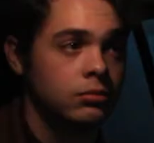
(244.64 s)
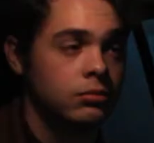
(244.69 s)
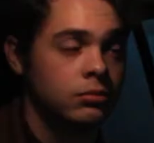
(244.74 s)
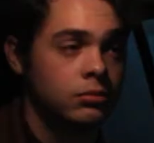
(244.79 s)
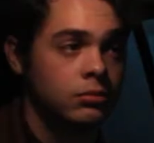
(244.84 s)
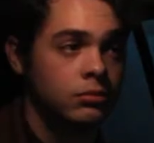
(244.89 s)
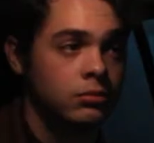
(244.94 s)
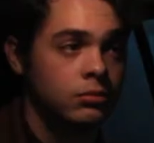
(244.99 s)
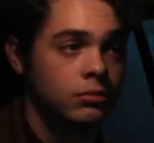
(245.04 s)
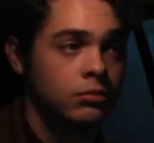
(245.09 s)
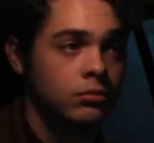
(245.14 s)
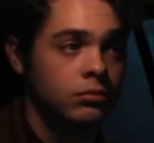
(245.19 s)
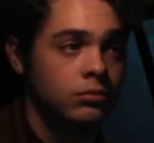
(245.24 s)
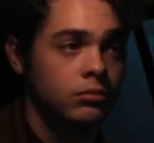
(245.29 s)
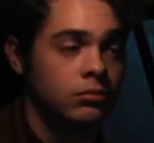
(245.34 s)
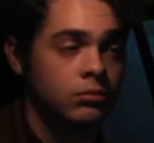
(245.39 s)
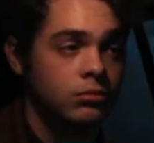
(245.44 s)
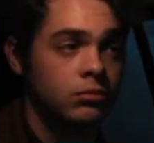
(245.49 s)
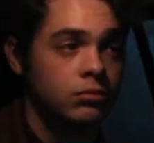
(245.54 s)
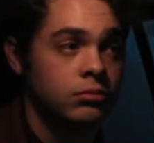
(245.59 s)

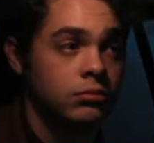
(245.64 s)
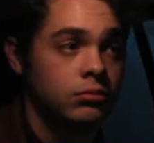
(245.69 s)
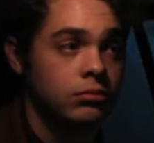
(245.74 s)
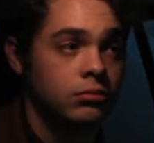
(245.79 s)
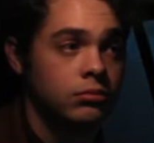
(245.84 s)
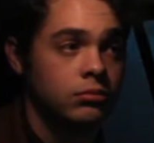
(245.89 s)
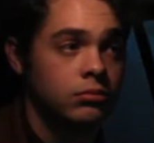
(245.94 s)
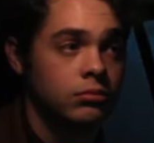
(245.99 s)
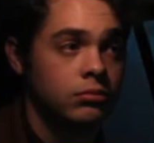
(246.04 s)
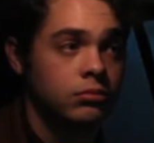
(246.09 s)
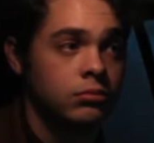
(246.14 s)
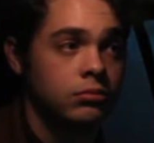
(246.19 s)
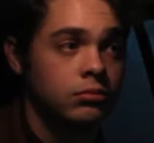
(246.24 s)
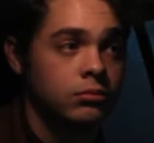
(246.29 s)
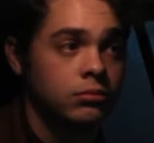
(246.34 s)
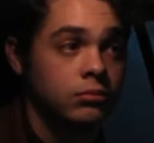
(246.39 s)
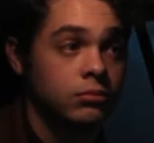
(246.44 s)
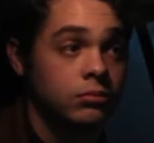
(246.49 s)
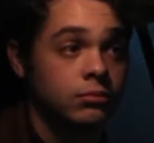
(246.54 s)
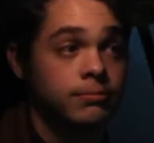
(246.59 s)

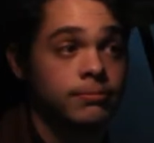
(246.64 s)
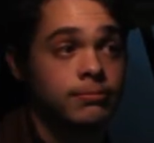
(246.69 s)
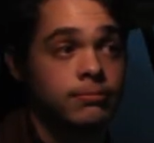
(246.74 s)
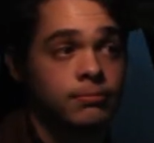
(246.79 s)
This person isn't speaking.